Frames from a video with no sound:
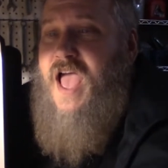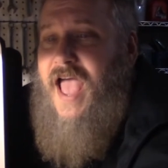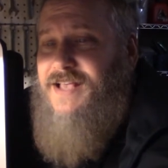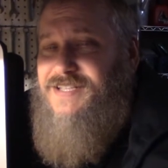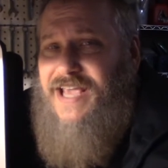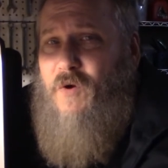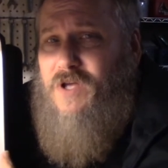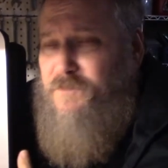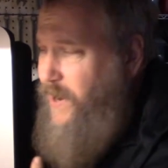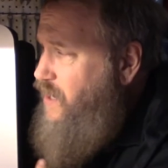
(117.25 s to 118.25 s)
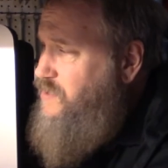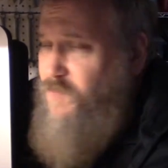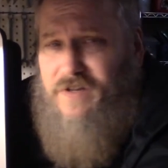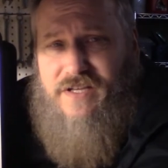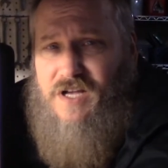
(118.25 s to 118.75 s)
and see how it compares to
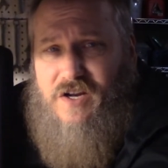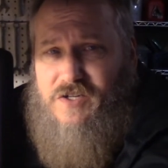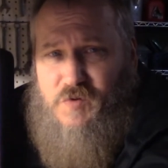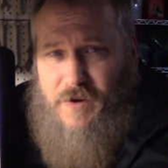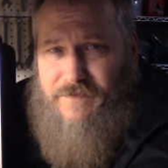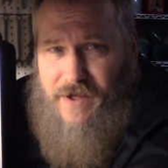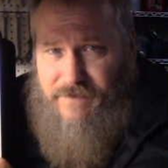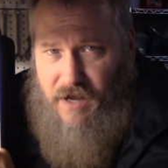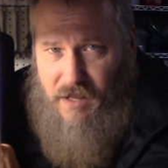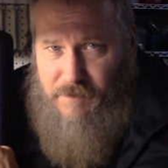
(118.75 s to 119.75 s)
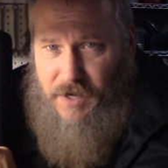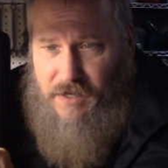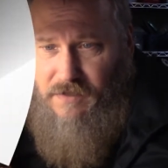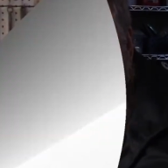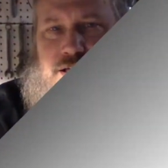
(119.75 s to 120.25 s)
one of these $125
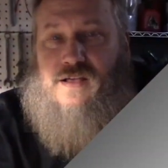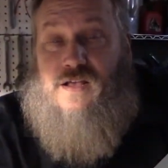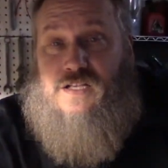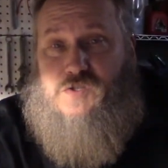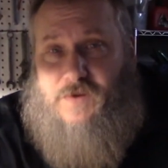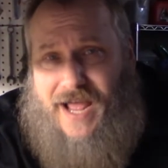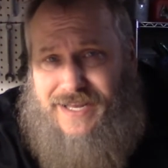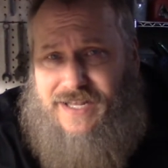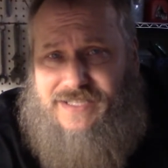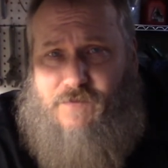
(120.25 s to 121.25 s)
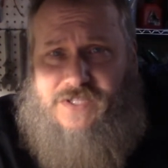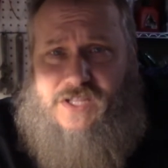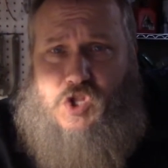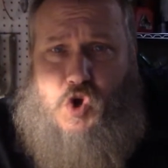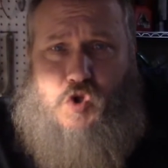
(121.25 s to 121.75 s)
models. So what I did is I went to the
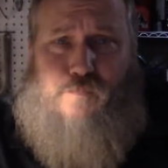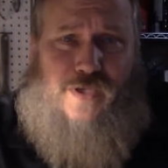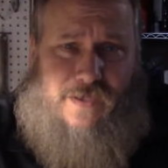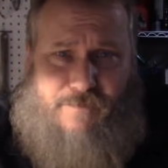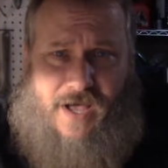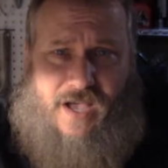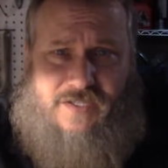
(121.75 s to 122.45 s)
local big box